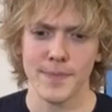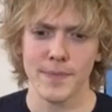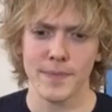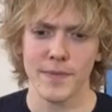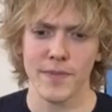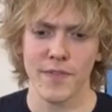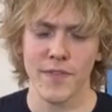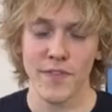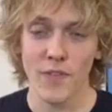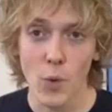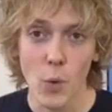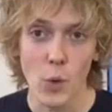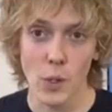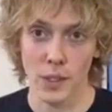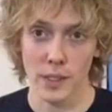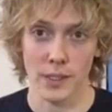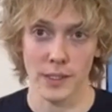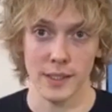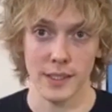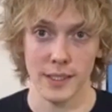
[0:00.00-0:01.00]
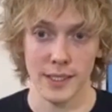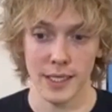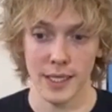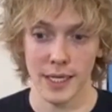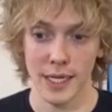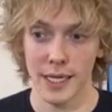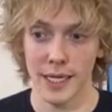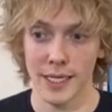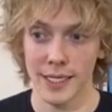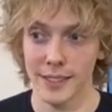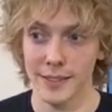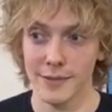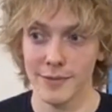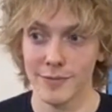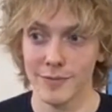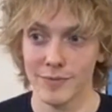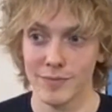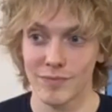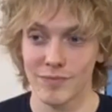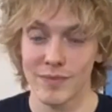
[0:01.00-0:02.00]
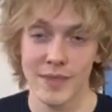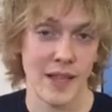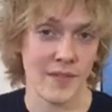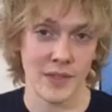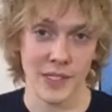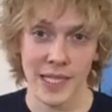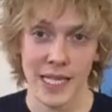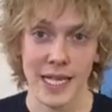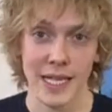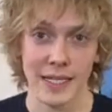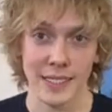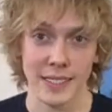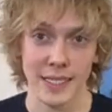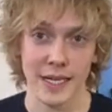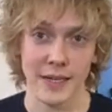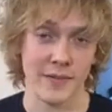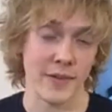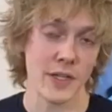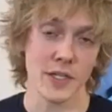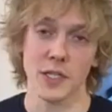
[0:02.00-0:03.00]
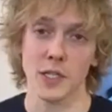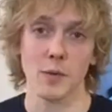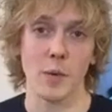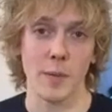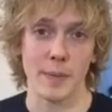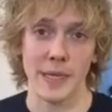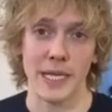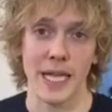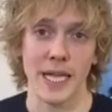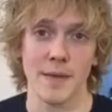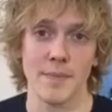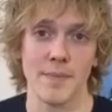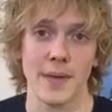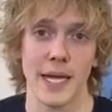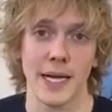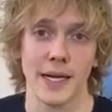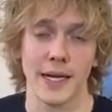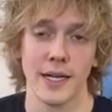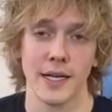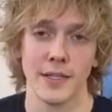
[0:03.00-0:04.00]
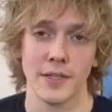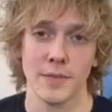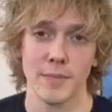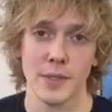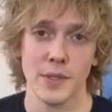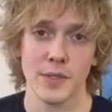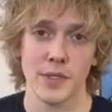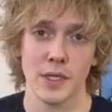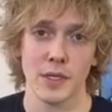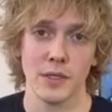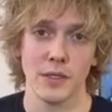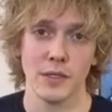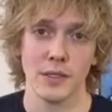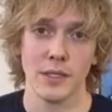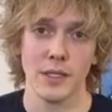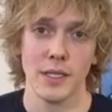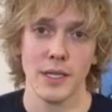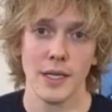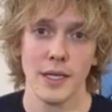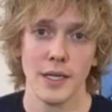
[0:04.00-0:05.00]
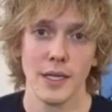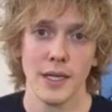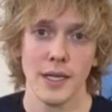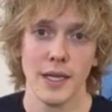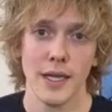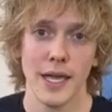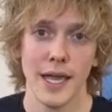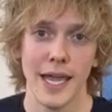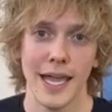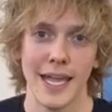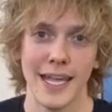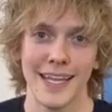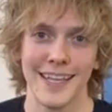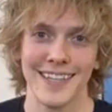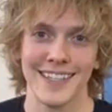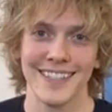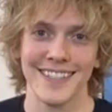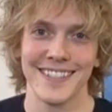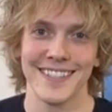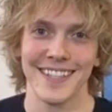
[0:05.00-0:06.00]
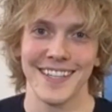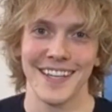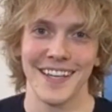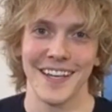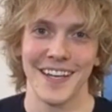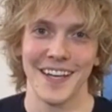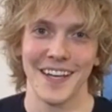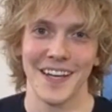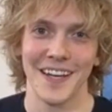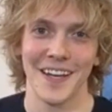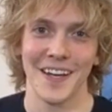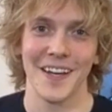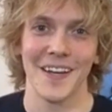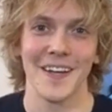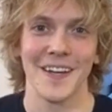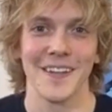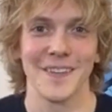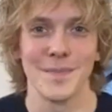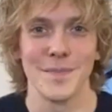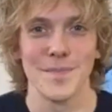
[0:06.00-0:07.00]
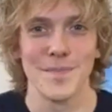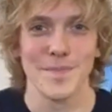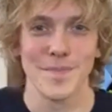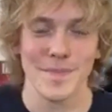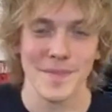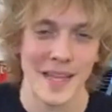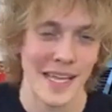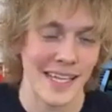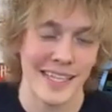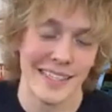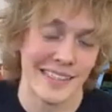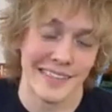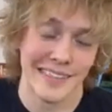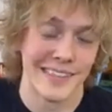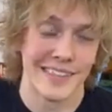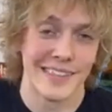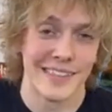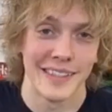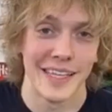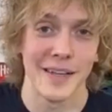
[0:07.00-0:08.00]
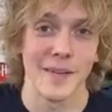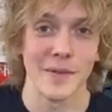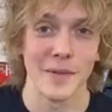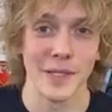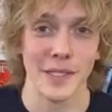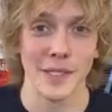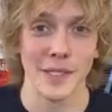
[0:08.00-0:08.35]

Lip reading: for Neverland, and eventually what became Battle to Hell the musical. And that really